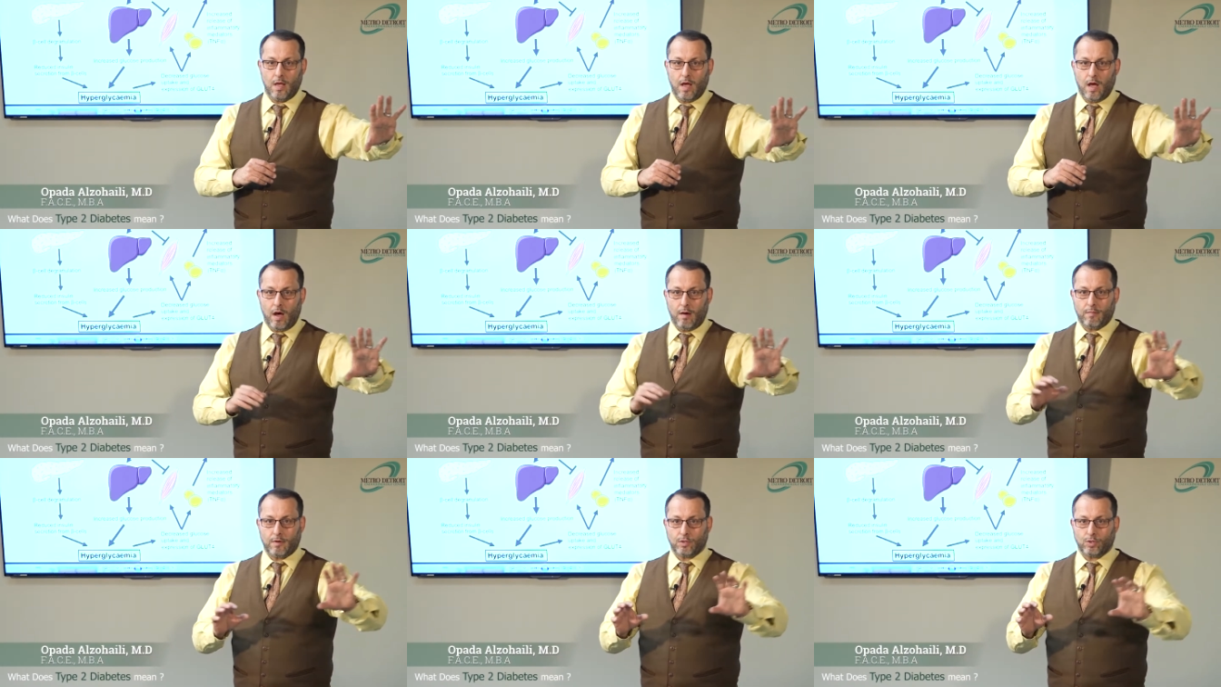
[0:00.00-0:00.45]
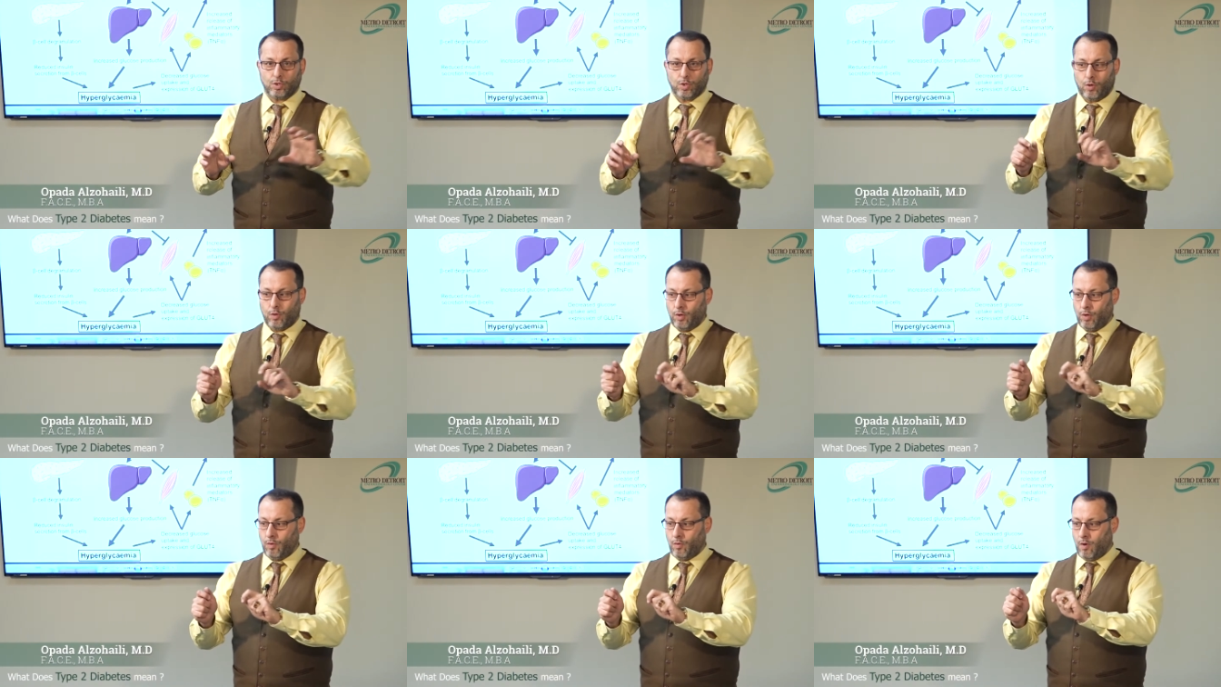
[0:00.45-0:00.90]
I'm going to show
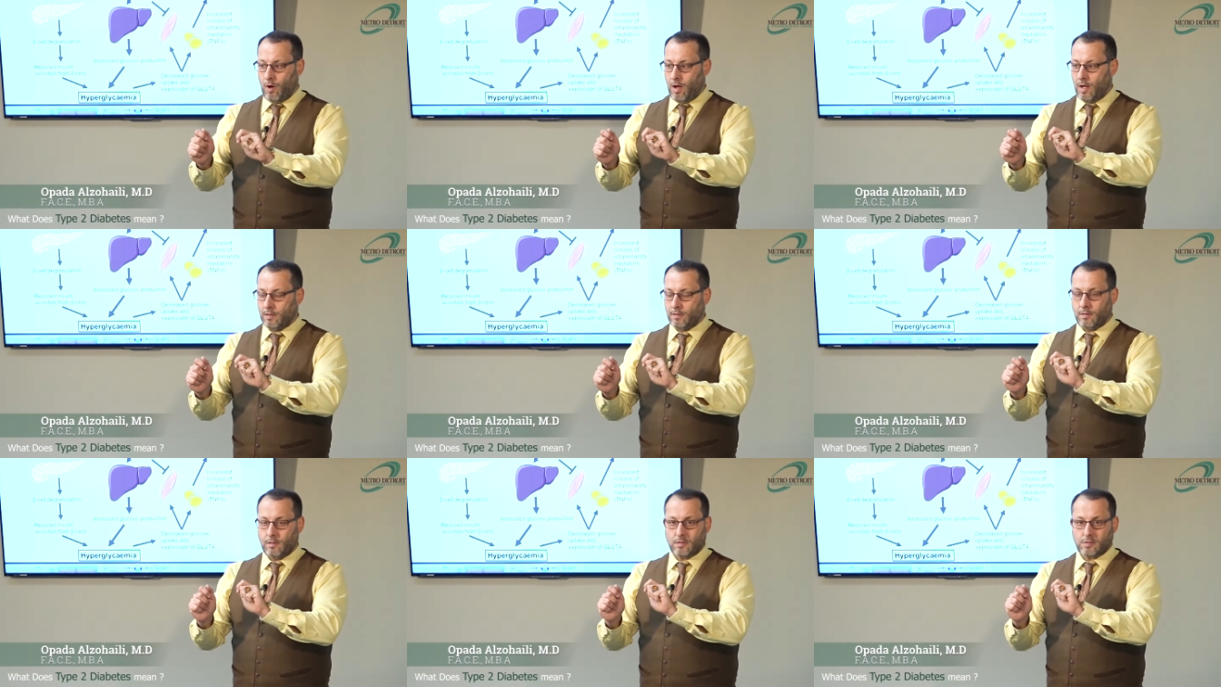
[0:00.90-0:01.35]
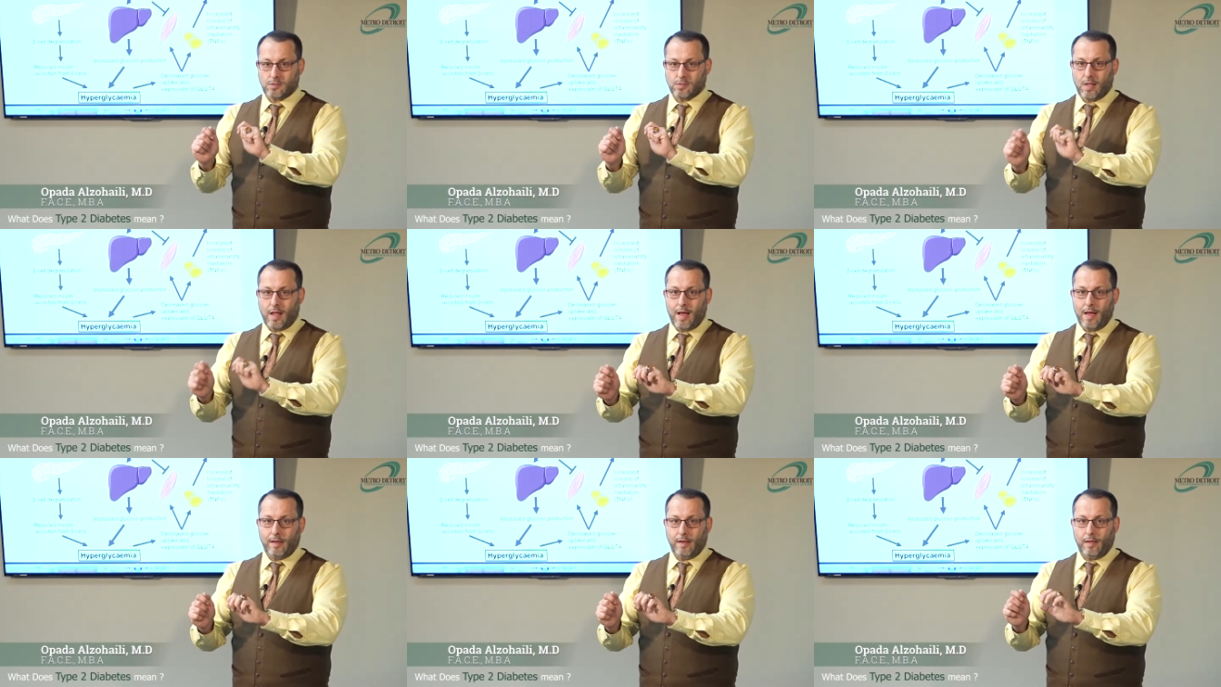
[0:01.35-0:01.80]
you on the
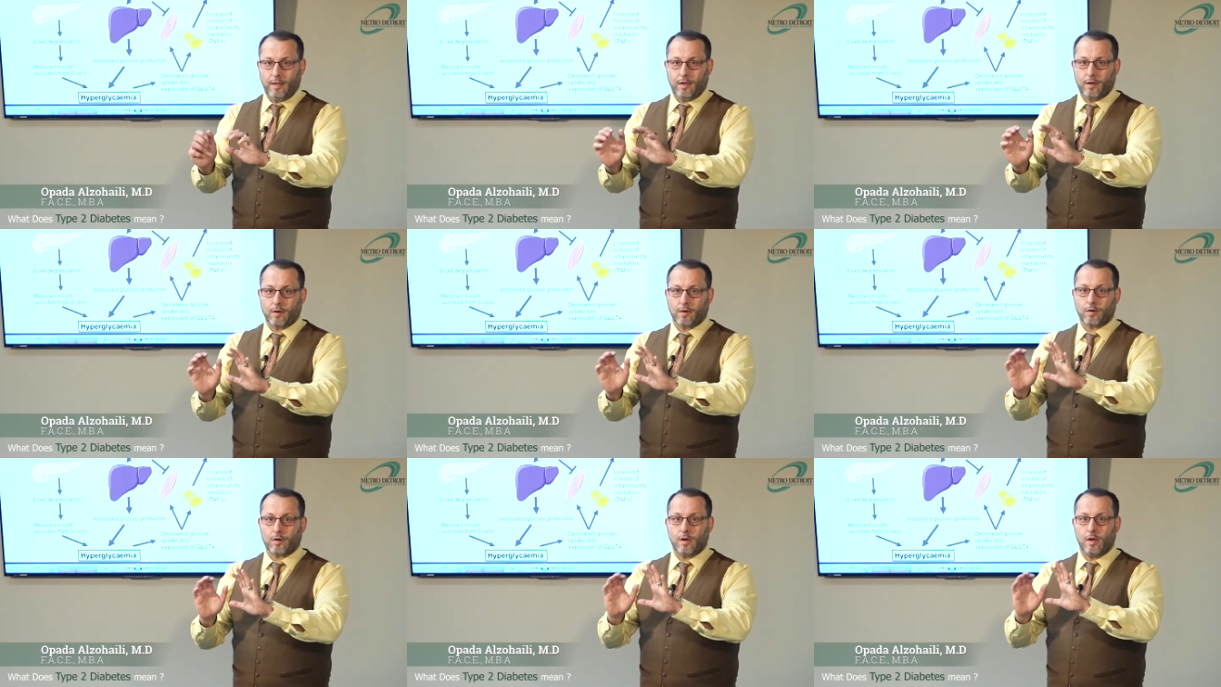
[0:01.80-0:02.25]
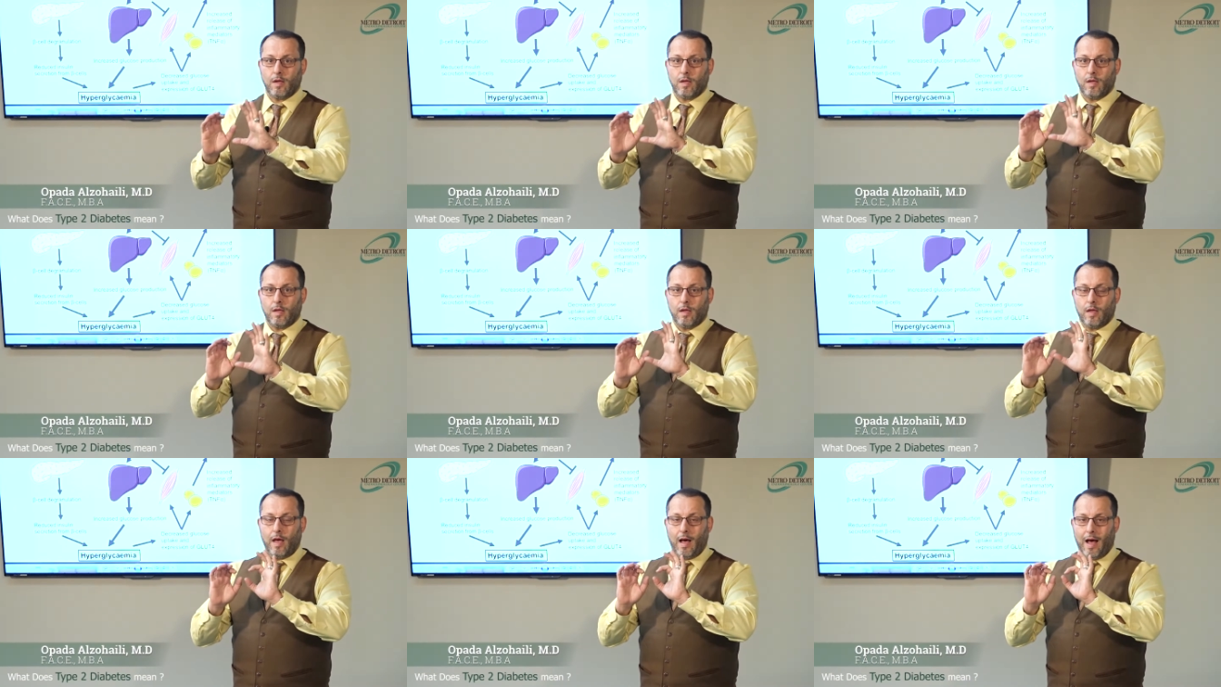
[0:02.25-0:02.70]
slide here
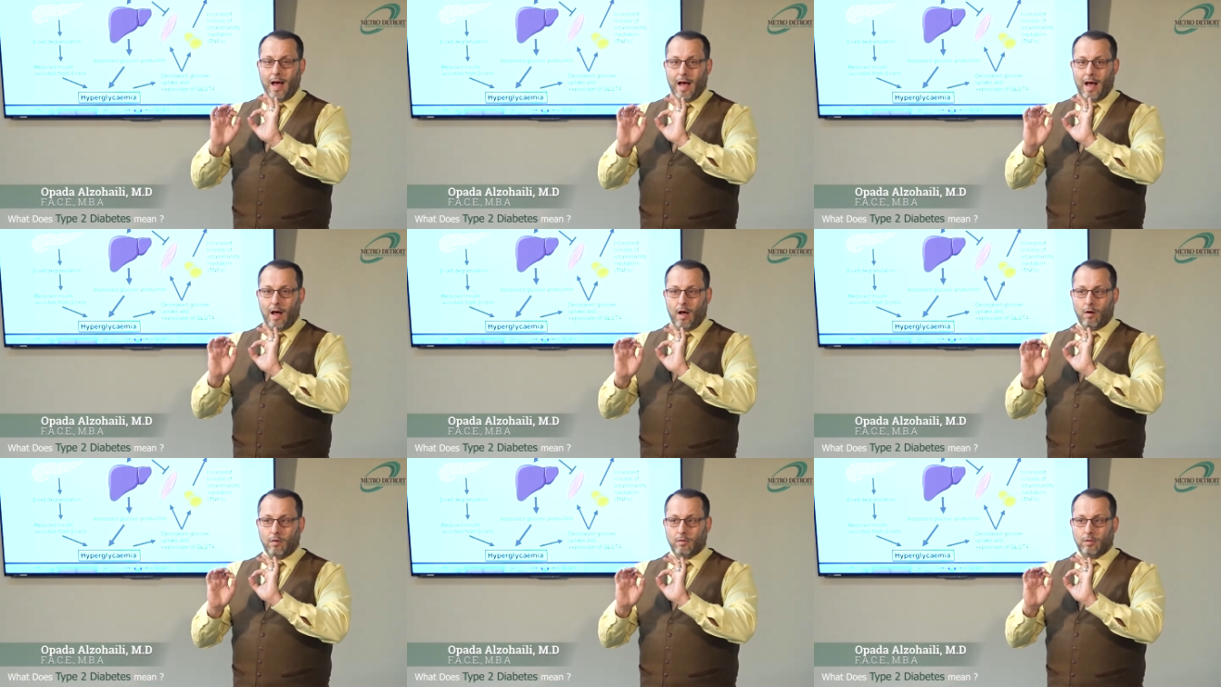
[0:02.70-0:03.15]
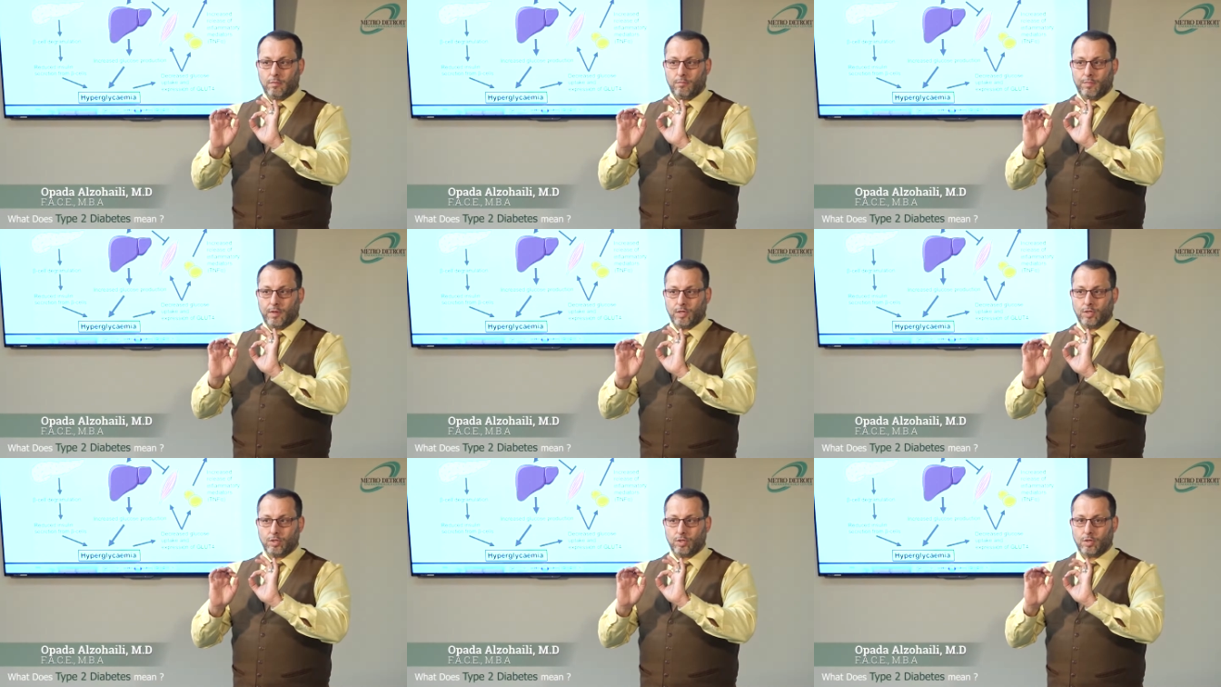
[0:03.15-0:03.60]
how in the
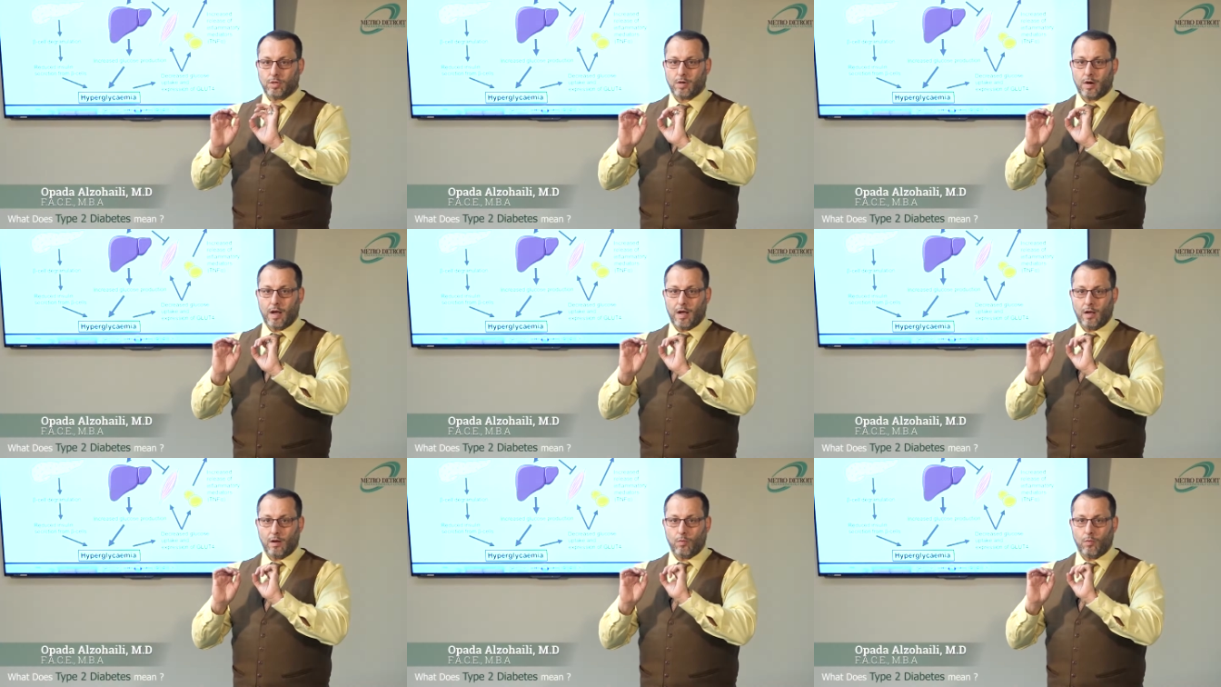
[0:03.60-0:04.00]
picture,